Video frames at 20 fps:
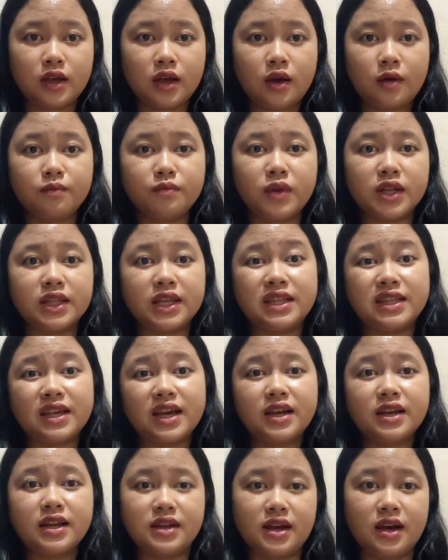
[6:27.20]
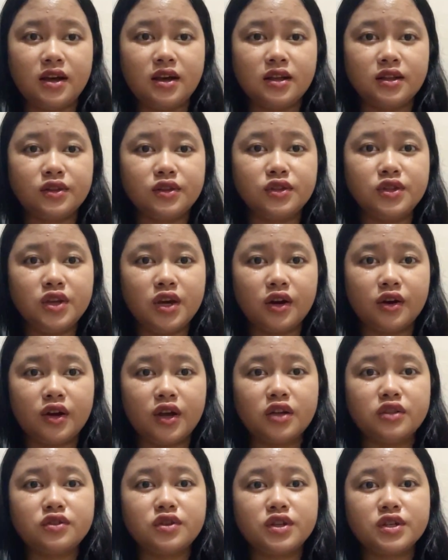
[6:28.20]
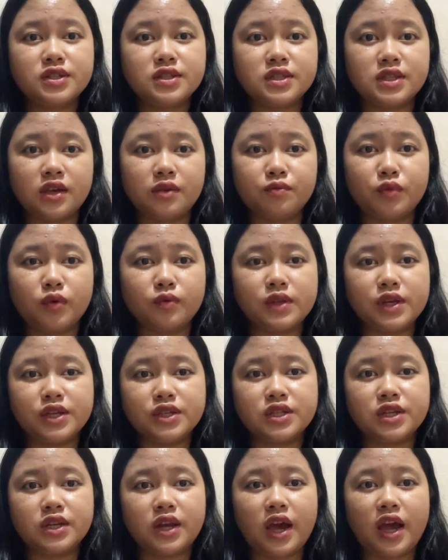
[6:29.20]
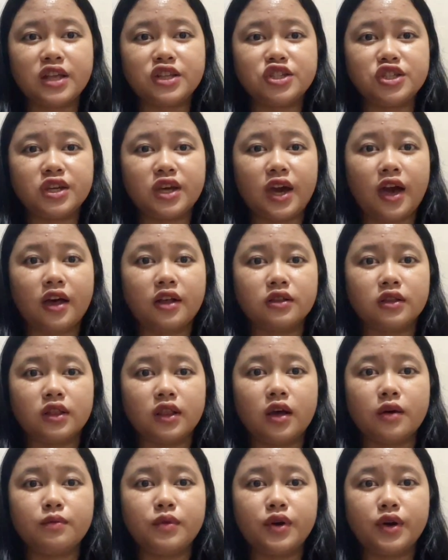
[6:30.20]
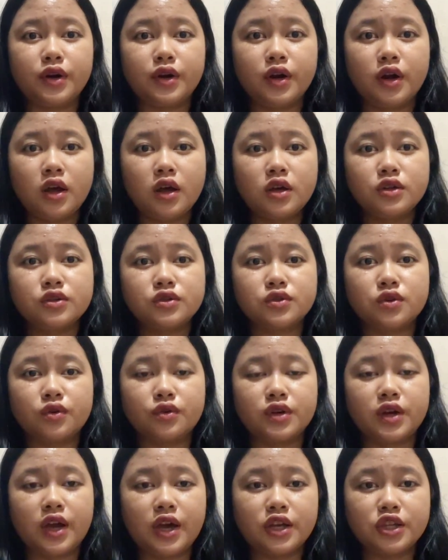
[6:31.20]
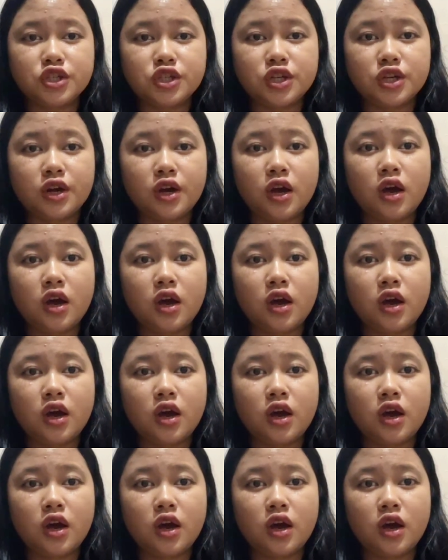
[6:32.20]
But in Canada, their interesting population aging and labor shortage